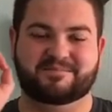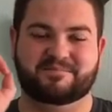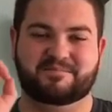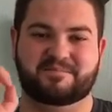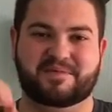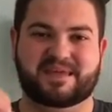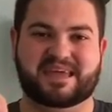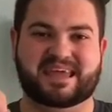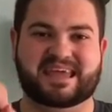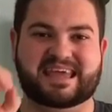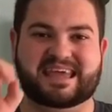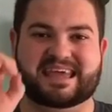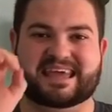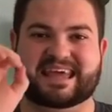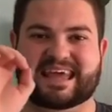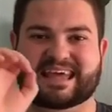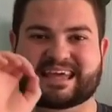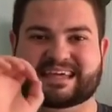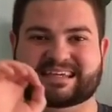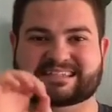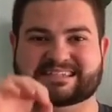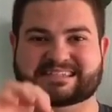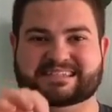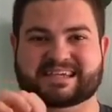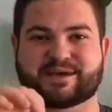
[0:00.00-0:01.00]
Be
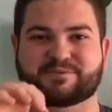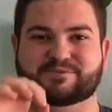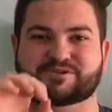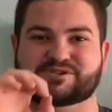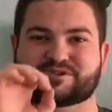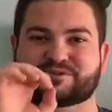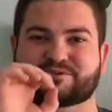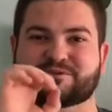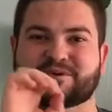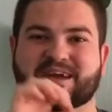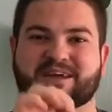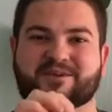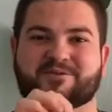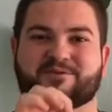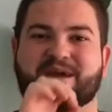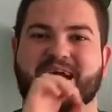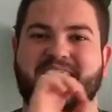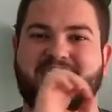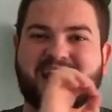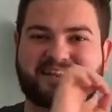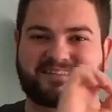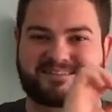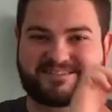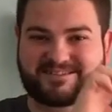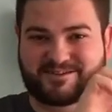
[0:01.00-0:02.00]
exceptional and
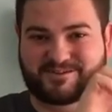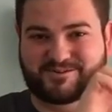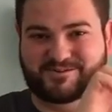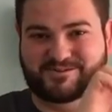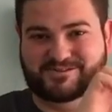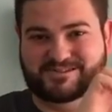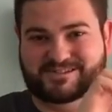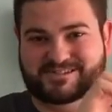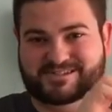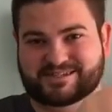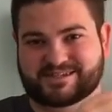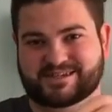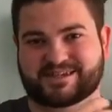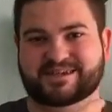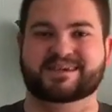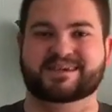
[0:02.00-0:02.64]
rad, dudes.